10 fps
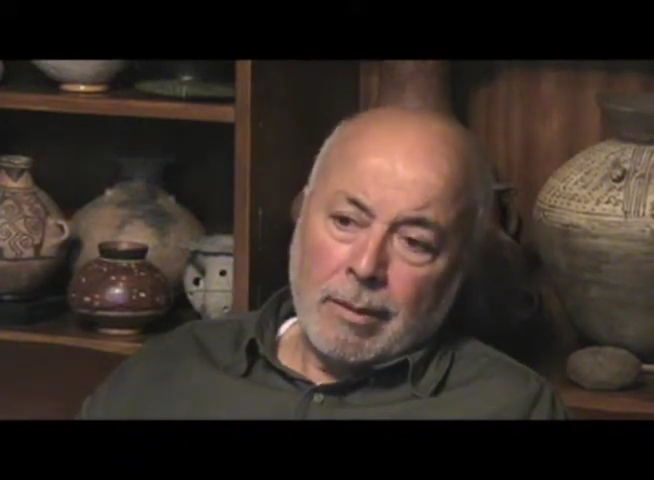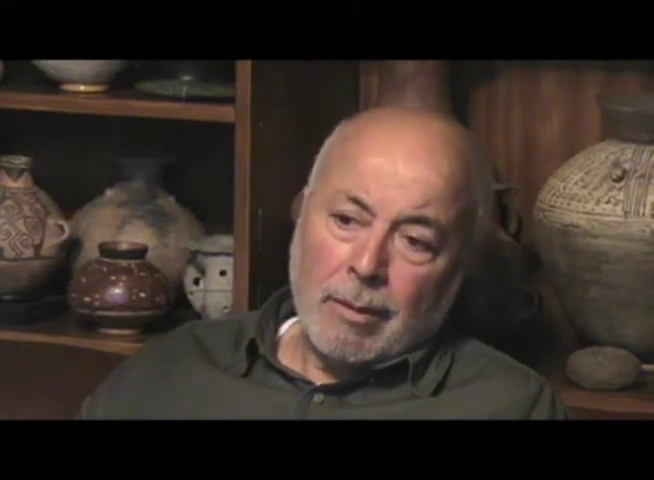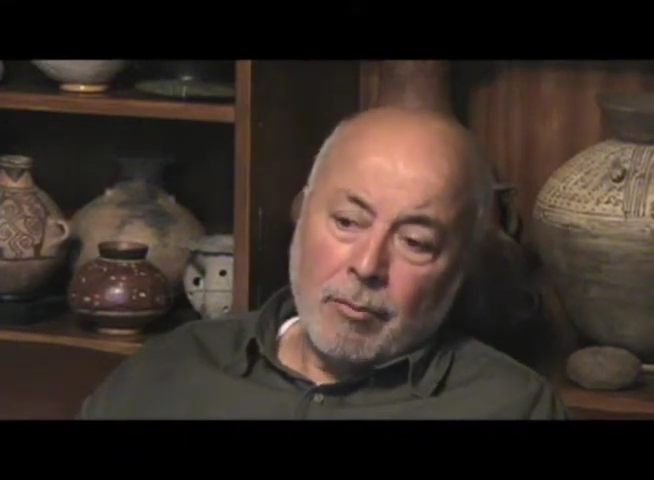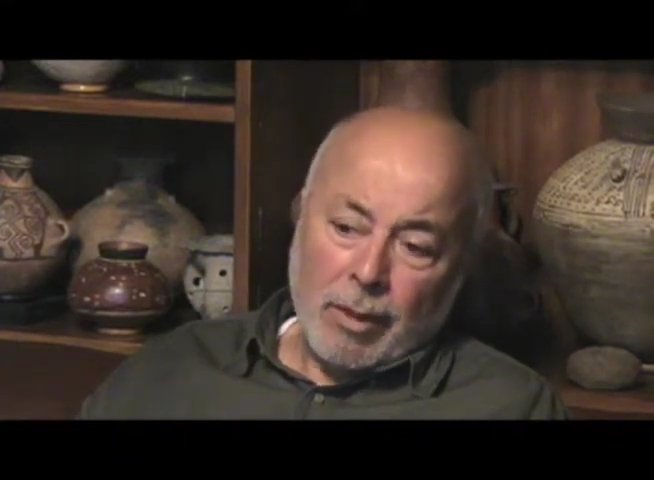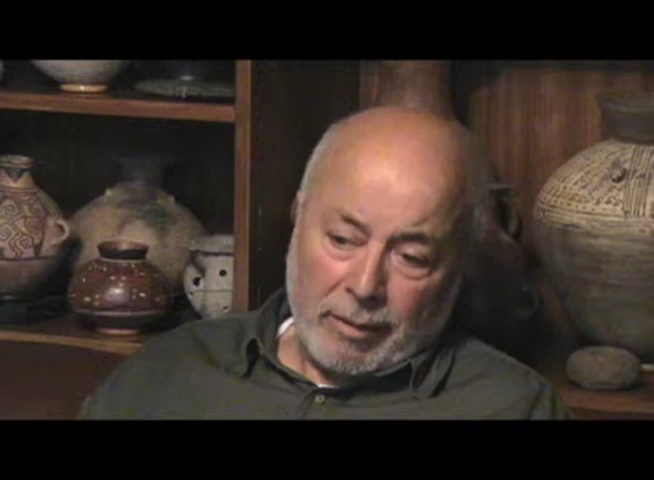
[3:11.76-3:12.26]

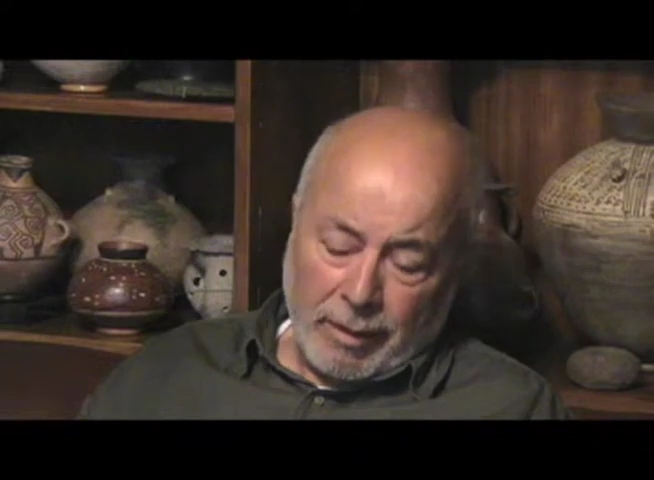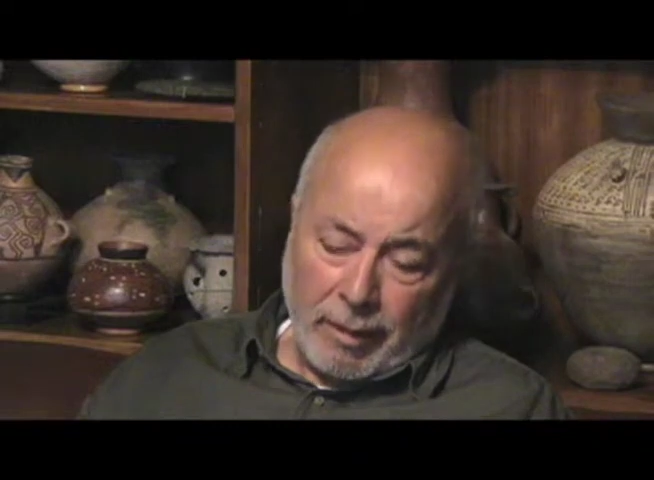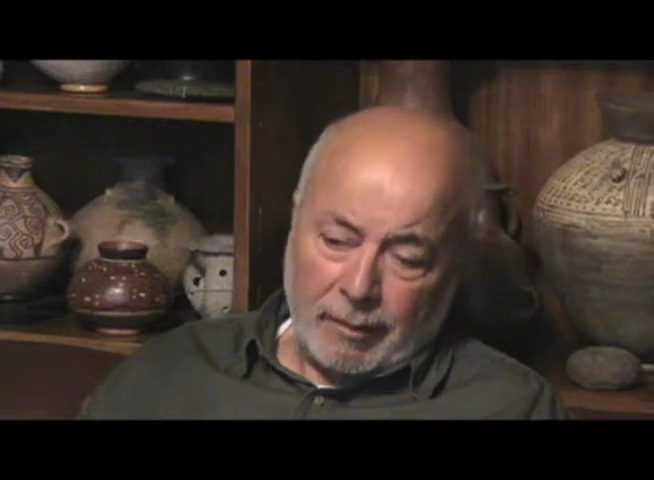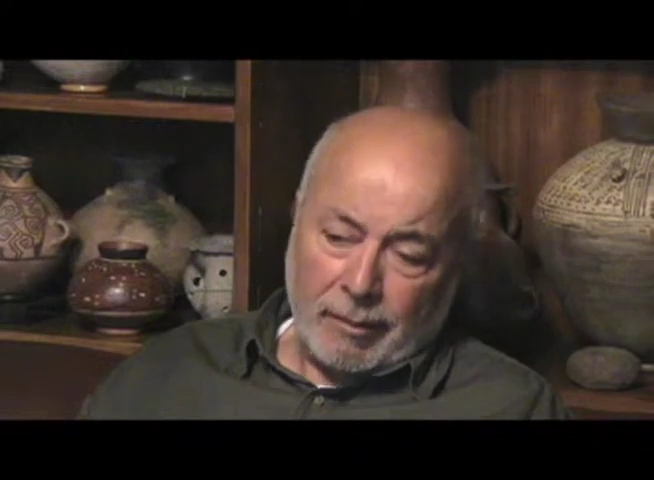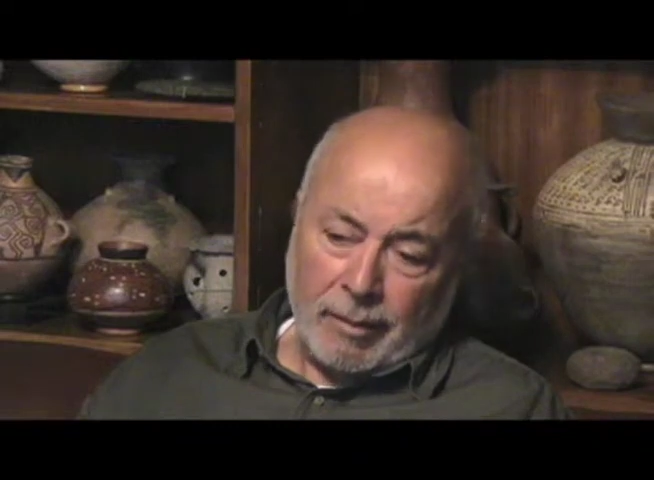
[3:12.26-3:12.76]
Well,
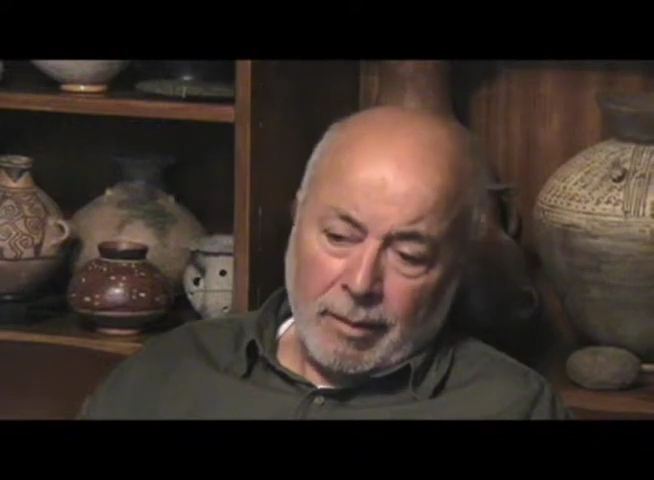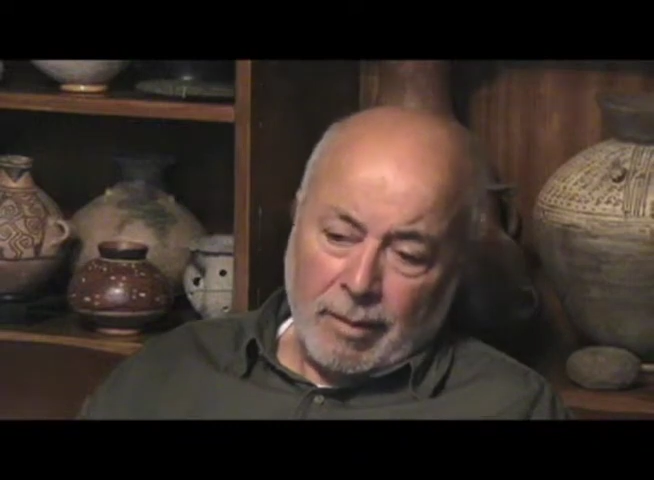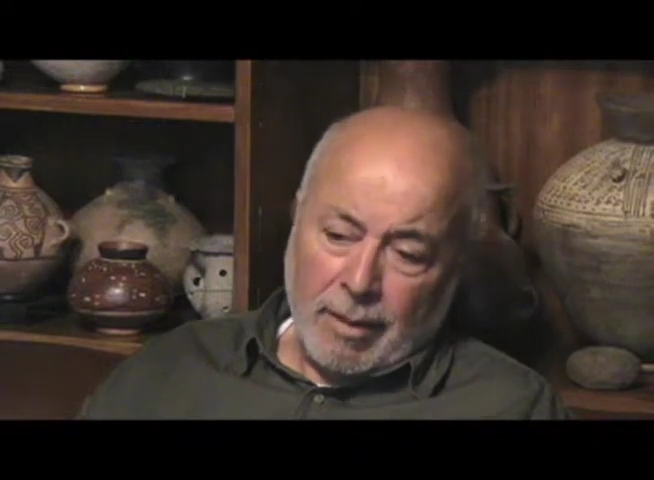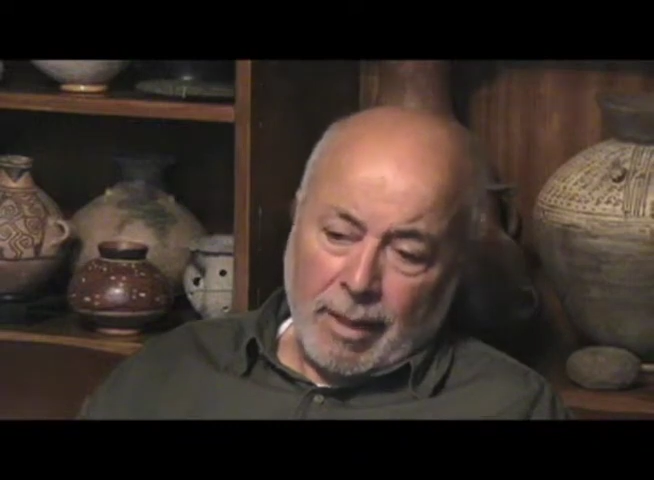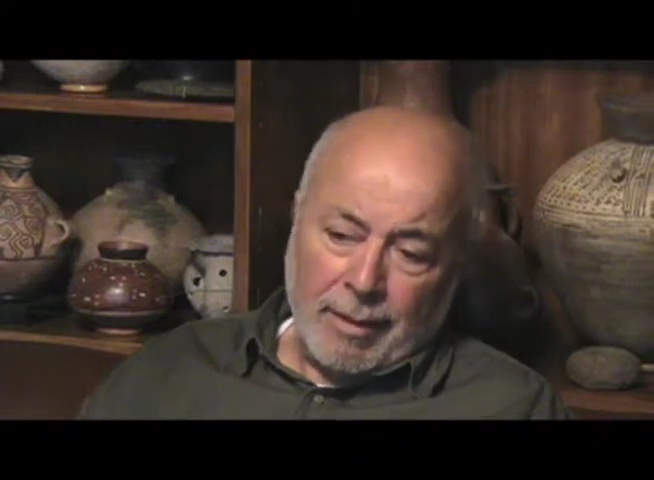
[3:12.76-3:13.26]
yes.
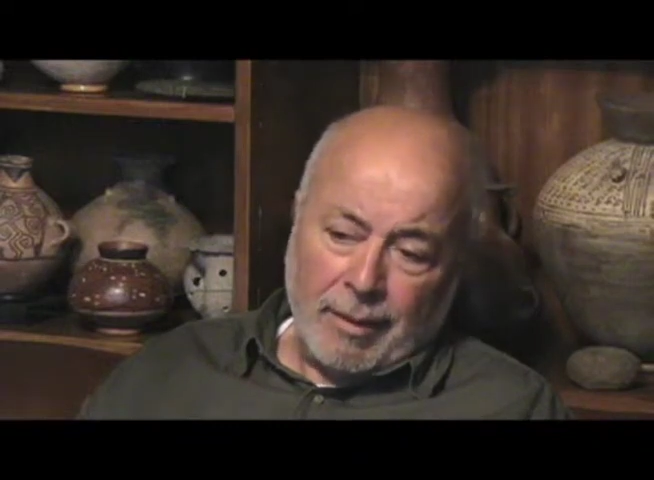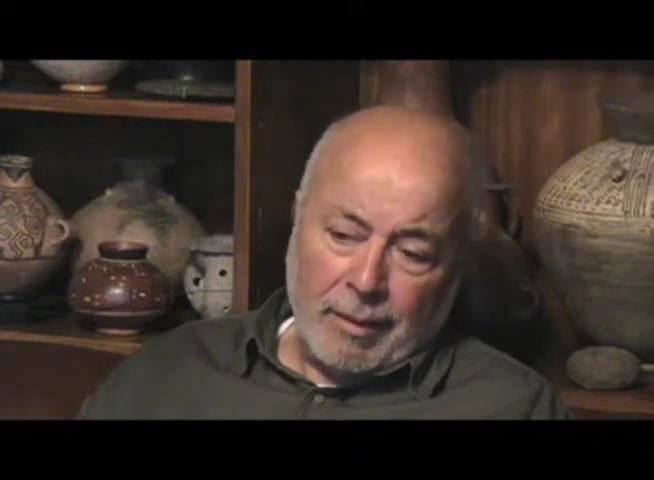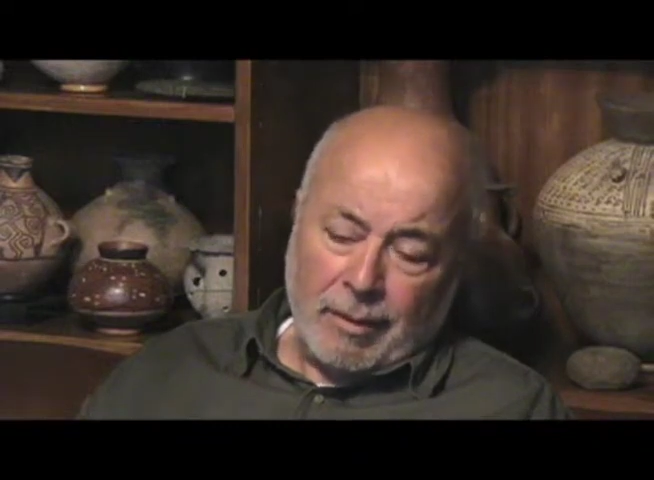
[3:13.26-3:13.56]
I think